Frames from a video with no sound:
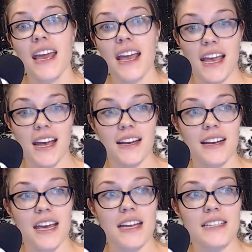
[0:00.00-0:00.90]
and
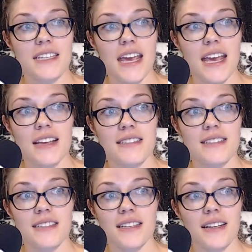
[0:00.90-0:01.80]
it
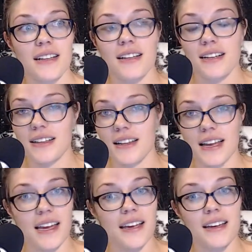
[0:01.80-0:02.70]
takes like